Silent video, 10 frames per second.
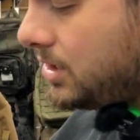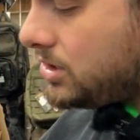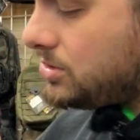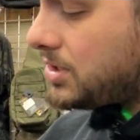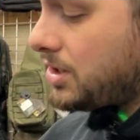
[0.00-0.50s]

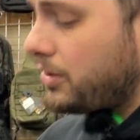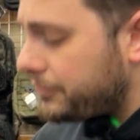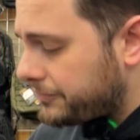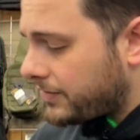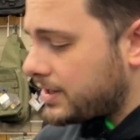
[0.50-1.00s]
you can
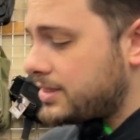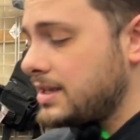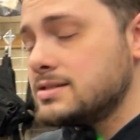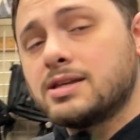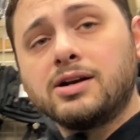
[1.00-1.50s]
often find
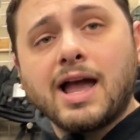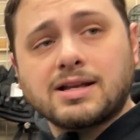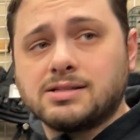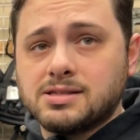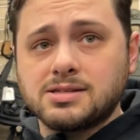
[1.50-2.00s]
things that are
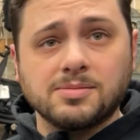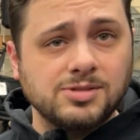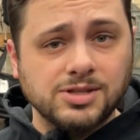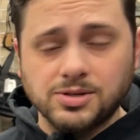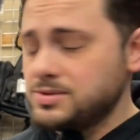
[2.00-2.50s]
excellent
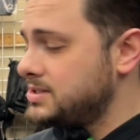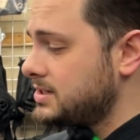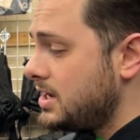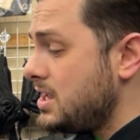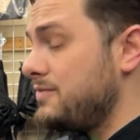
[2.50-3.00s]
substitutes.
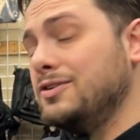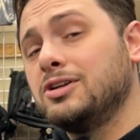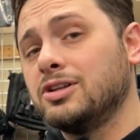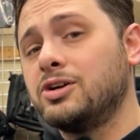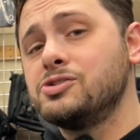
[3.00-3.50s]
If you're
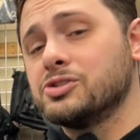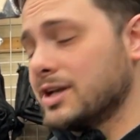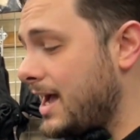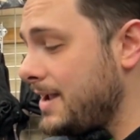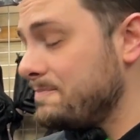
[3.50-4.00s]
a larger
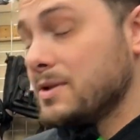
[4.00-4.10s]
guy,